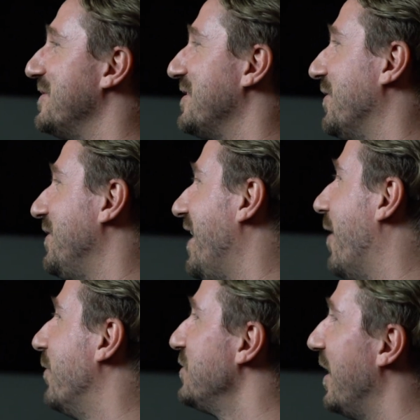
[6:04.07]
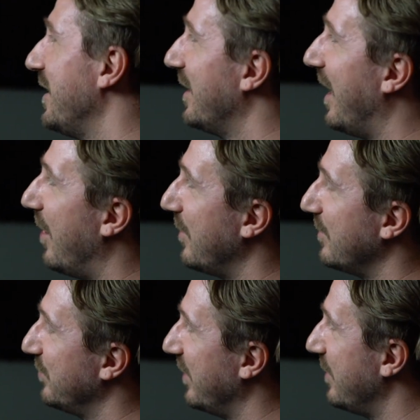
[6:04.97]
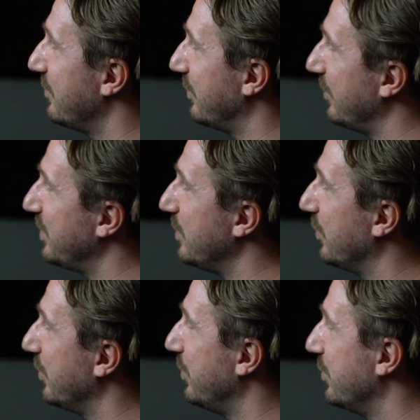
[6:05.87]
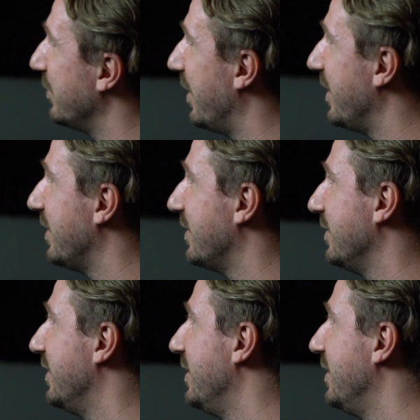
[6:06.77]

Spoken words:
So yeah, we're trying to get out and play in front of people who like